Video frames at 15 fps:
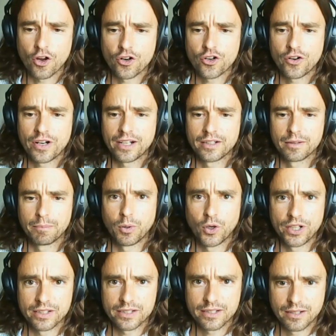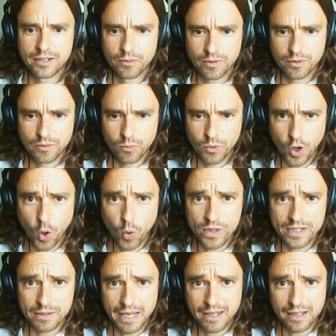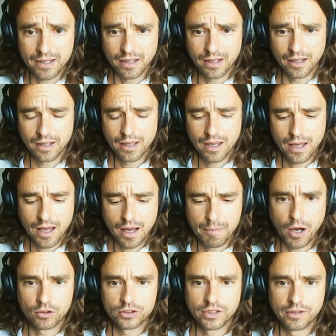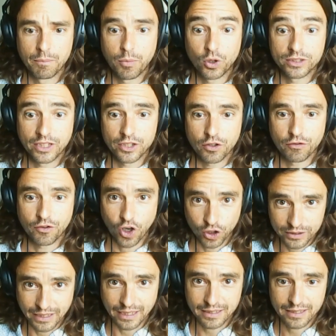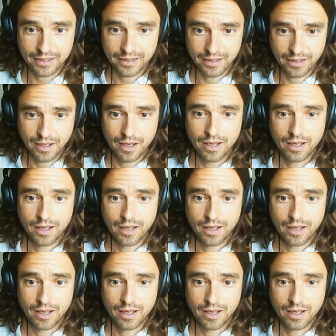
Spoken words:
and honoring the points we're always making about the importance of context.